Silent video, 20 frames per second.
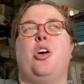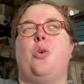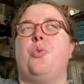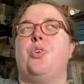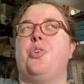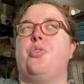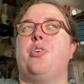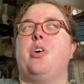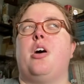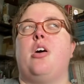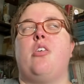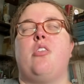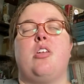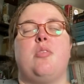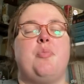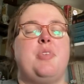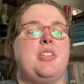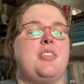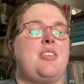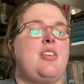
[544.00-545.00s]
what you call it,
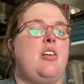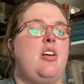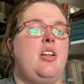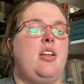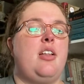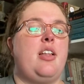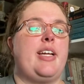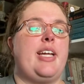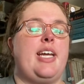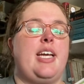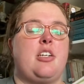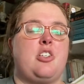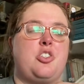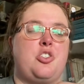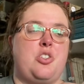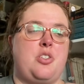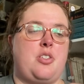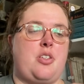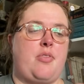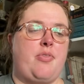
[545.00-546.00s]
but it's got like extra
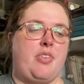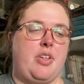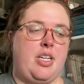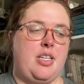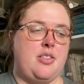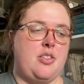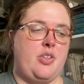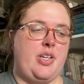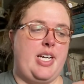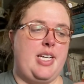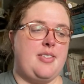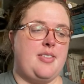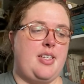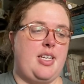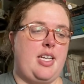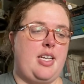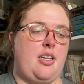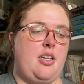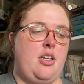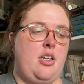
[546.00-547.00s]
stuff in it. So it has
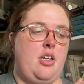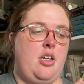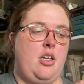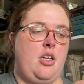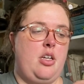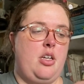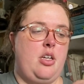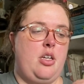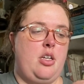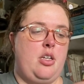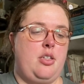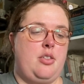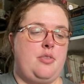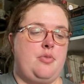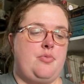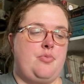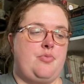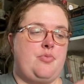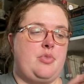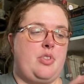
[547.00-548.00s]
like,
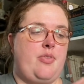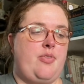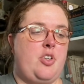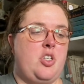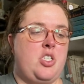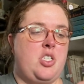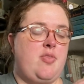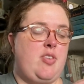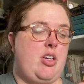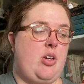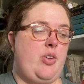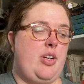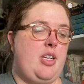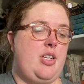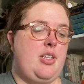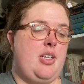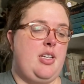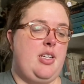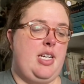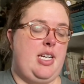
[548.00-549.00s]
first of all,
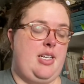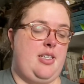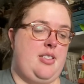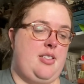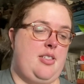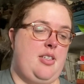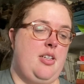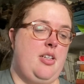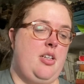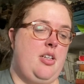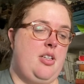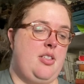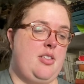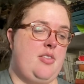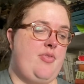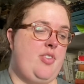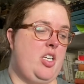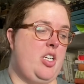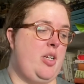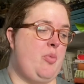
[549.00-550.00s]
it's
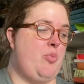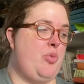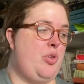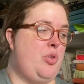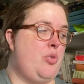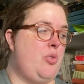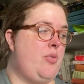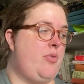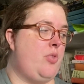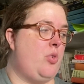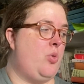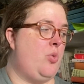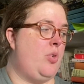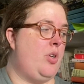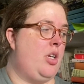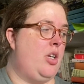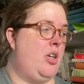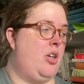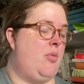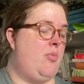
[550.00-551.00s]
very beautiful
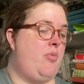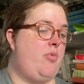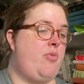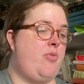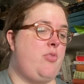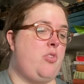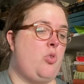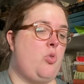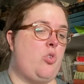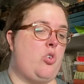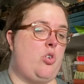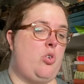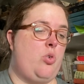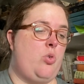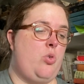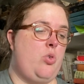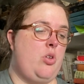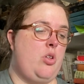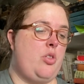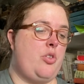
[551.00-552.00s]

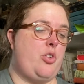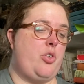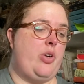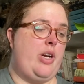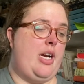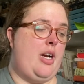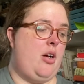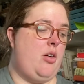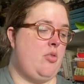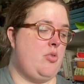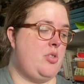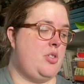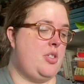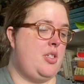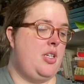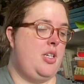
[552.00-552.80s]
floral throughout.